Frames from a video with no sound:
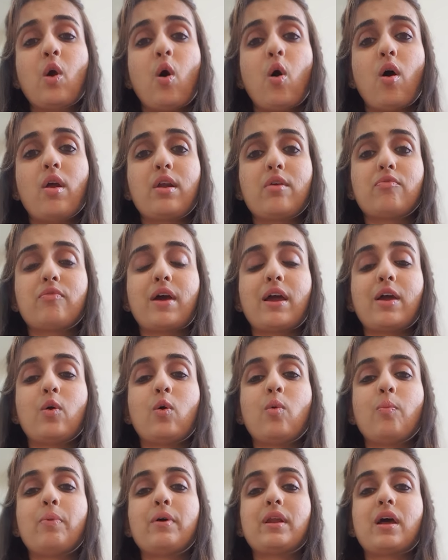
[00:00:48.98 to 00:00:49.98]
or if I
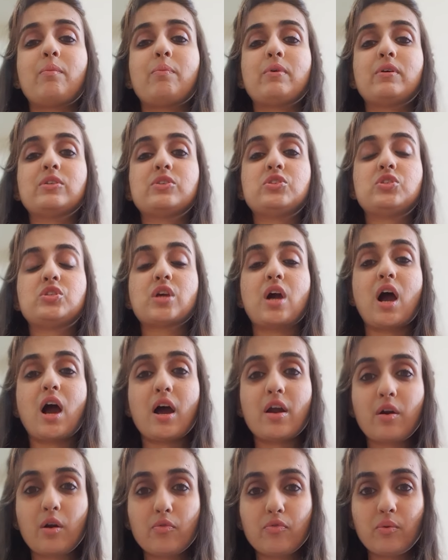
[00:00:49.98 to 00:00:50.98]
open up a
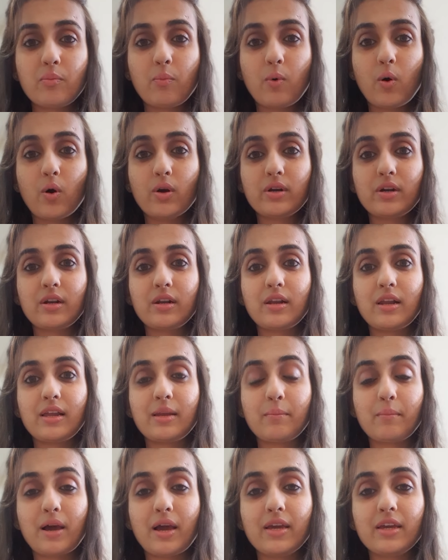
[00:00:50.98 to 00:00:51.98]
jar of a bottle
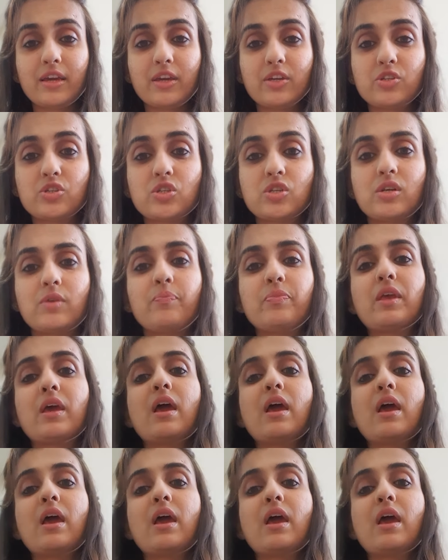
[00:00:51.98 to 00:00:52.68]
in my kitchen